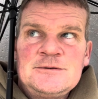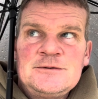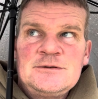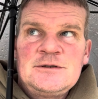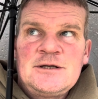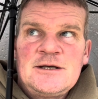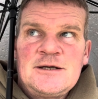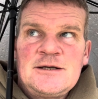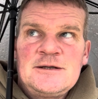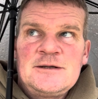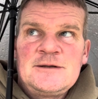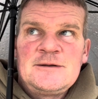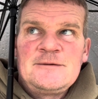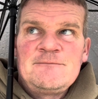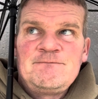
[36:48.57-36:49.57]
Yeah,
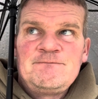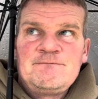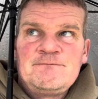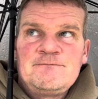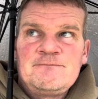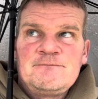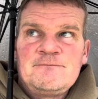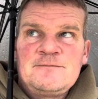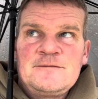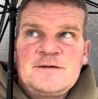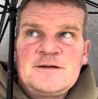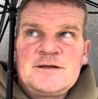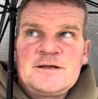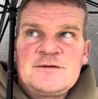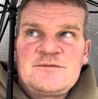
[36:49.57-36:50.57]

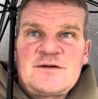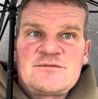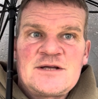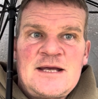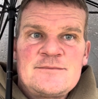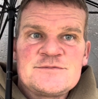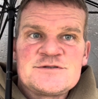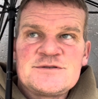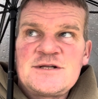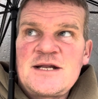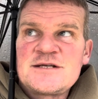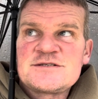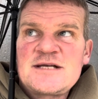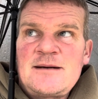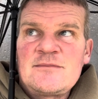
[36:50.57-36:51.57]
and if nothing happens in the
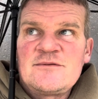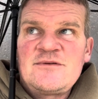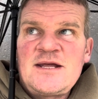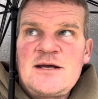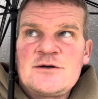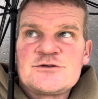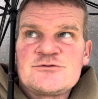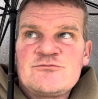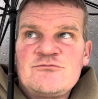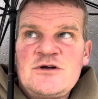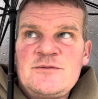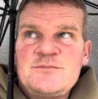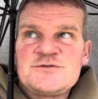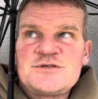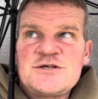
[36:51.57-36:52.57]
next couple of hours,
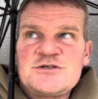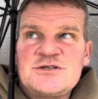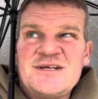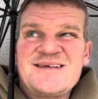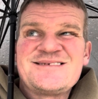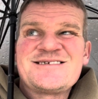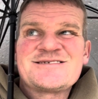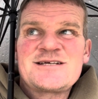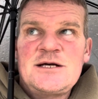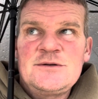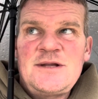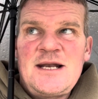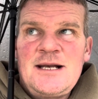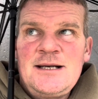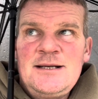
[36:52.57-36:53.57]
reposition it. Just go
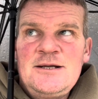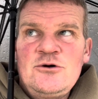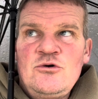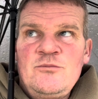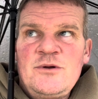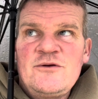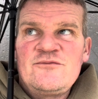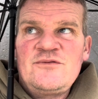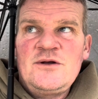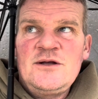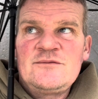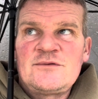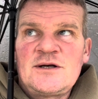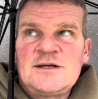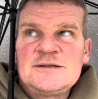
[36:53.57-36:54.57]
that little bit
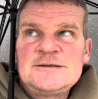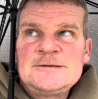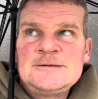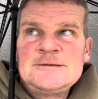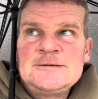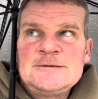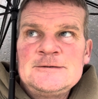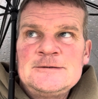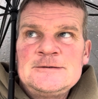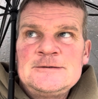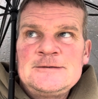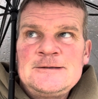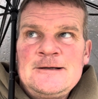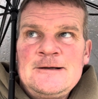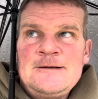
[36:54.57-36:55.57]
further.
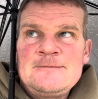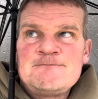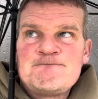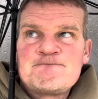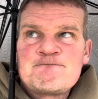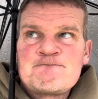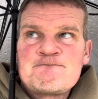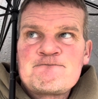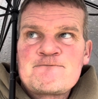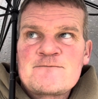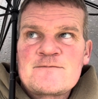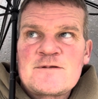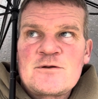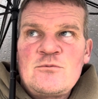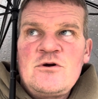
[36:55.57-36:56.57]

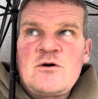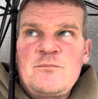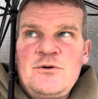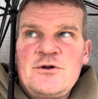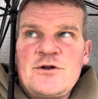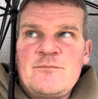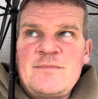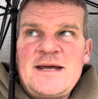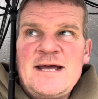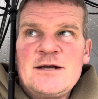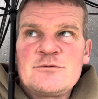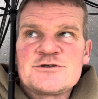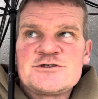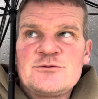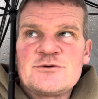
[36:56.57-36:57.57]
Where I put the bag
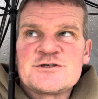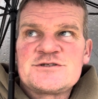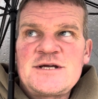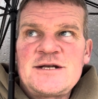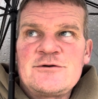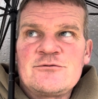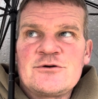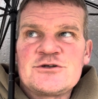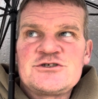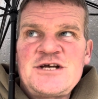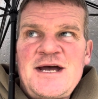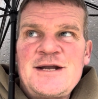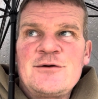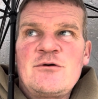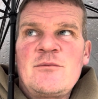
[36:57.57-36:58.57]
was sort of centre of the
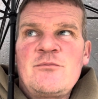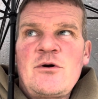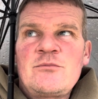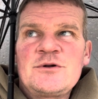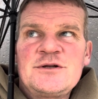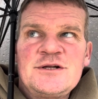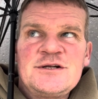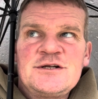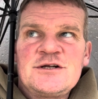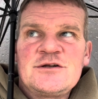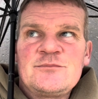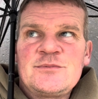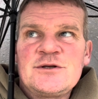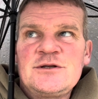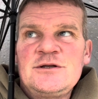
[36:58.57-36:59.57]
channel. I probably needed to
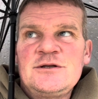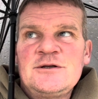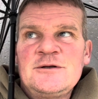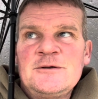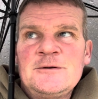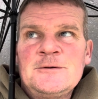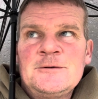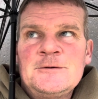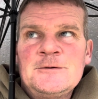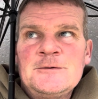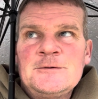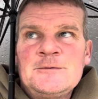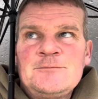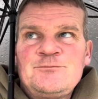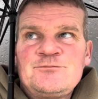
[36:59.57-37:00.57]
be
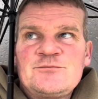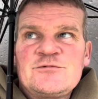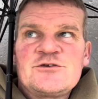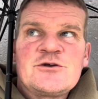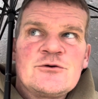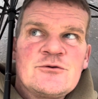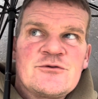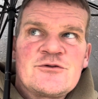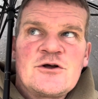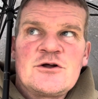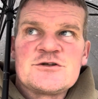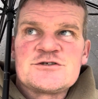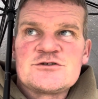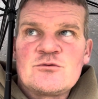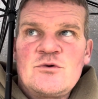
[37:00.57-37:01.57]

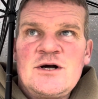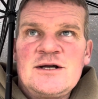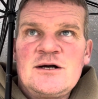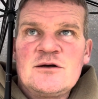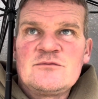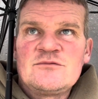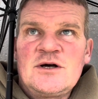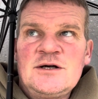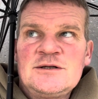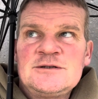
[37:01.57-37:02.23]
2/3 of the way over.